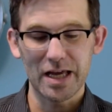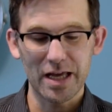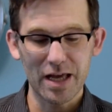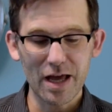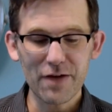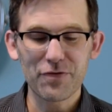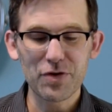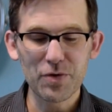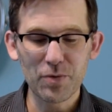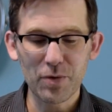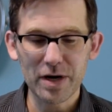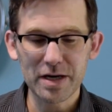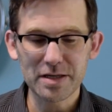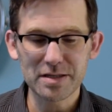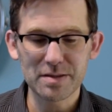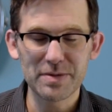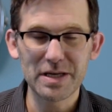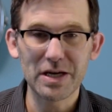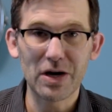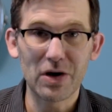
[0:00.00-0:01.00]
if you want it
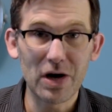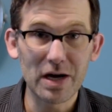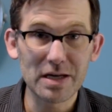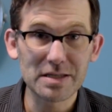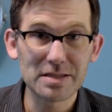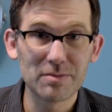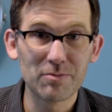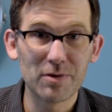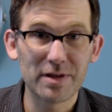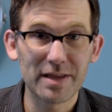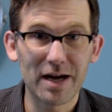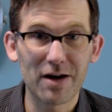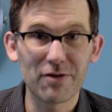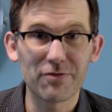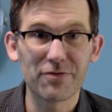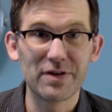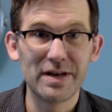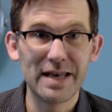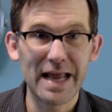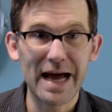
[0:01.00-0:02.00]
to be awesome
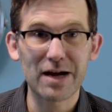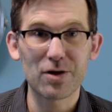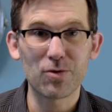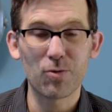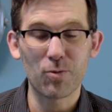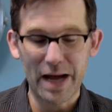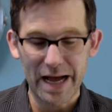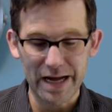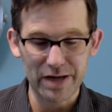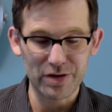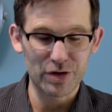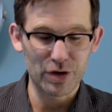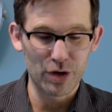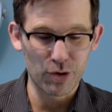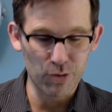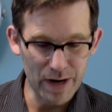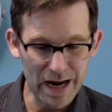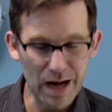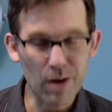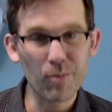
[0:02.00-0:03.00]
without finagle
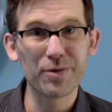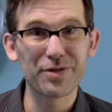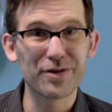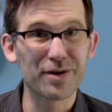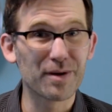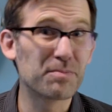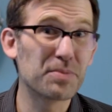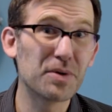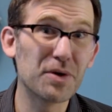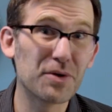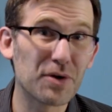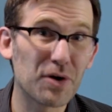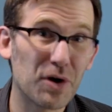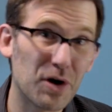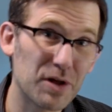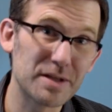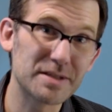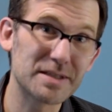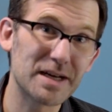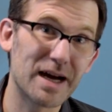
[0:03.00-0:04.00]
waggling around with your computer
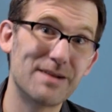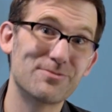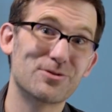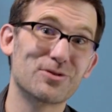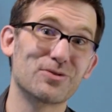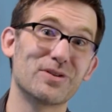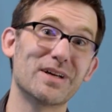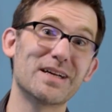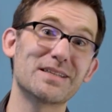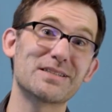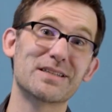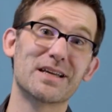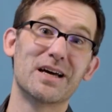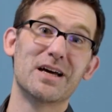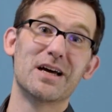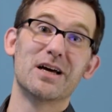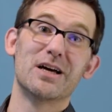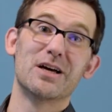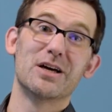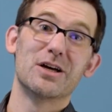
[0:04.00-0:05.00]
all the time. So let's
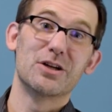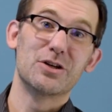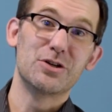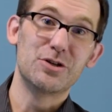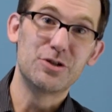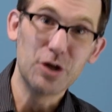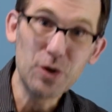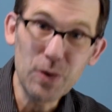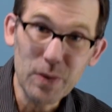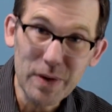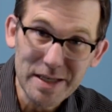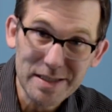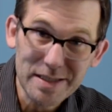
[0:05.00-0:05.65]
do